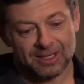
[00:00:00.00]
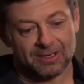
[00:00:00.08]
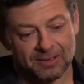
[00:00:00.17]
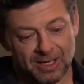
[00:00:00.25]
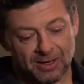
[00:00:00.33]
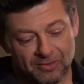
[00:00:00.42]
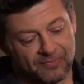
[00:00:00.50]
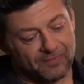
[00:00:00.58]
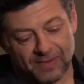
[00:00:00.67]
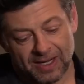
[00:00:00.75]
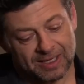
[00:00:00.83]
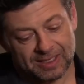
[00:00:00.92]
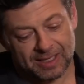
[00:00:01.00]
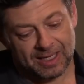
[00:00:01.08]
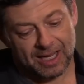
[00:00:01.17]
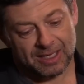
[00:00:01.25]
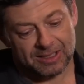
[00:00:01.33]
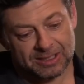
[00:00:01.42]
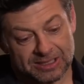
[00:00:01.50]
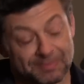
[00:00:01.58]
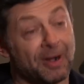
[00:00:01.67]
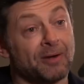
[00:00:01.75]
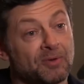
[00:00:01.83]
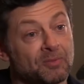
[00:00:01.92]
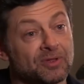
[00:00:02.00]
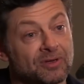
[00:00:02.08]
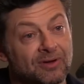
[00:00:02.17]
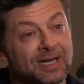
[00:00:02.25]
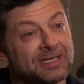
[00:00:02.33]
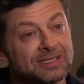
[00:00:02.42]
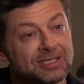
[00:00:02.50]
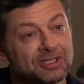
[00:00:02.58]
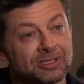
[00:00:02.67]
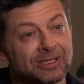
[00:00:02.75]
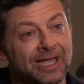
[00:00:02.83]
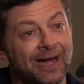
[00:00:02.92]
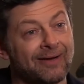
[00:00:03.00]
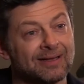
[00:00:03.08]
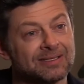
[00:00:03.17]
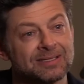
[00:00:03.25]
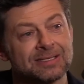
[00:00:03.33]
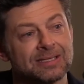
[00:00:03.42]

can go f and uh, and experiment with creating digital characters.